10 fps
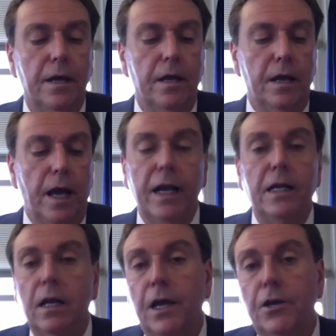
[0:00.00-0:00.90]

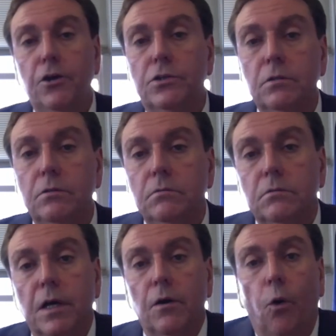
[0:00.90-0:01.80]
And I use
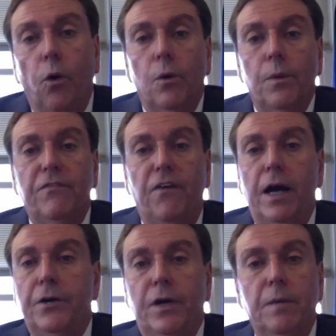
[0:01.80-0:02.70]
the oil
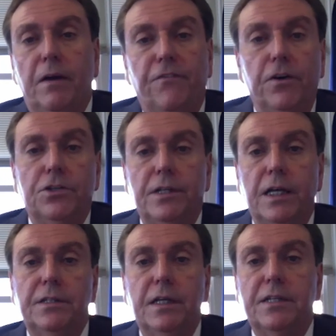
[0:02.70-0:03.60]
refinery in McPherson
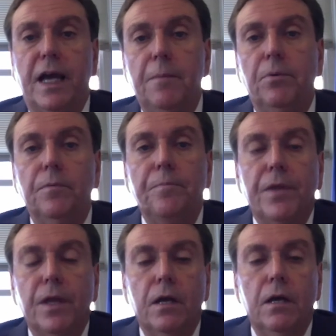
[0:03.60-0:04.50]
as an example.
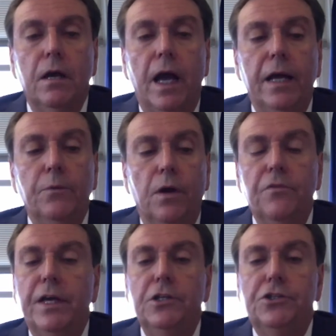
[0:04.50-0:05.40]
And one of
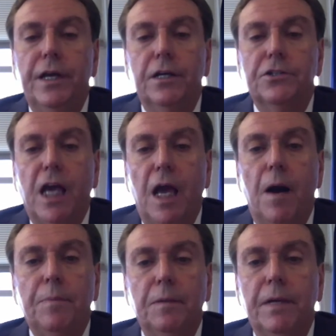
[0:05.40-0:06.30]
the engineers came
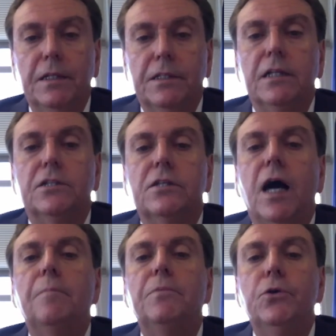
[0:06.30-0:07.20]
up to me and said,
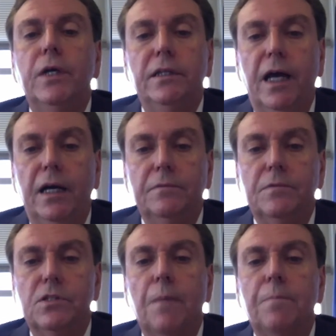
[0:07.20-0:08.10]
stop doing that.
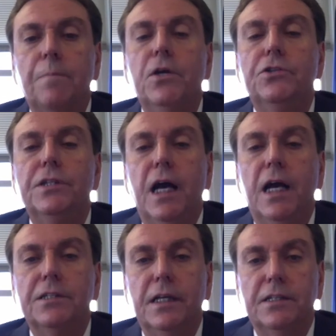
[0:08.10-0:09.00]
Stop using that
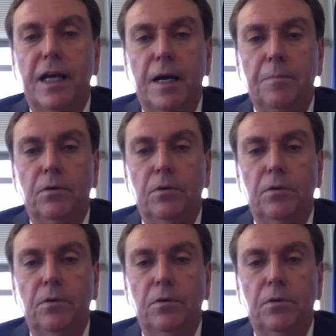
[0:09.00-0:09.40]
as an example.